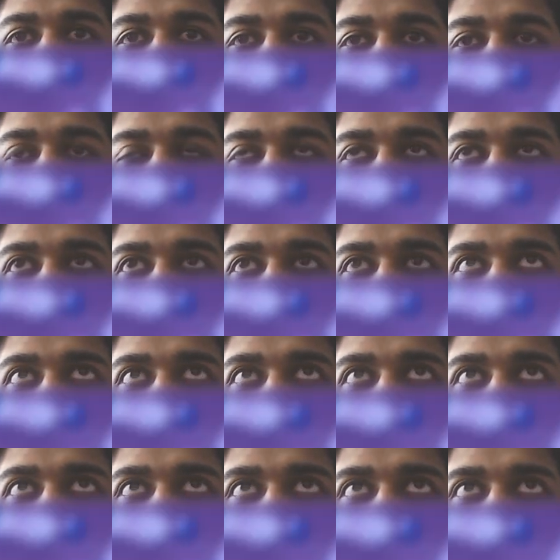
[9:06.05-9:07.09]

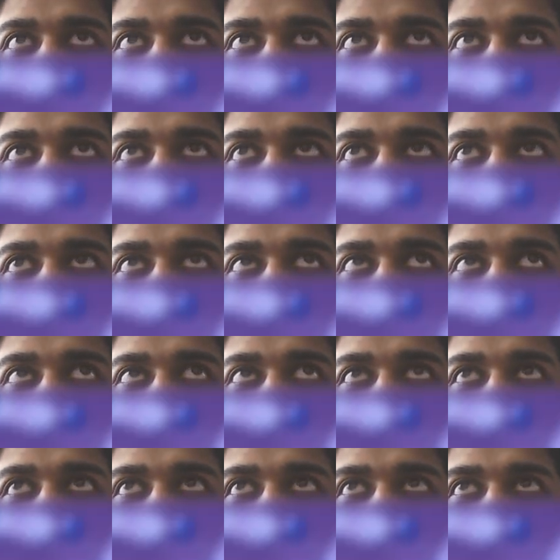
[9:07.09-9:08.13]

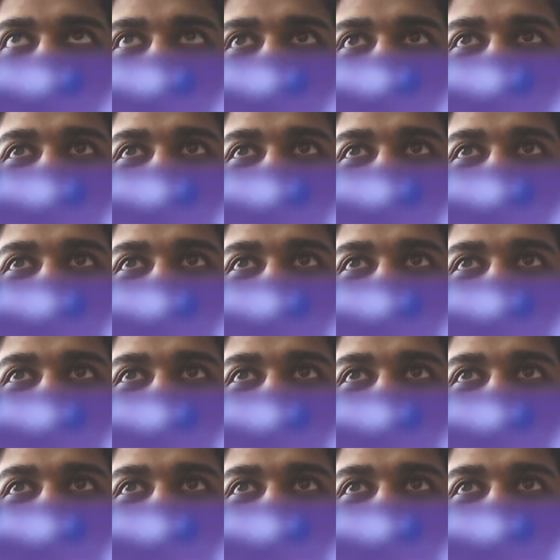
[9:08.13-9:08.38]
No one is speaking in this clip.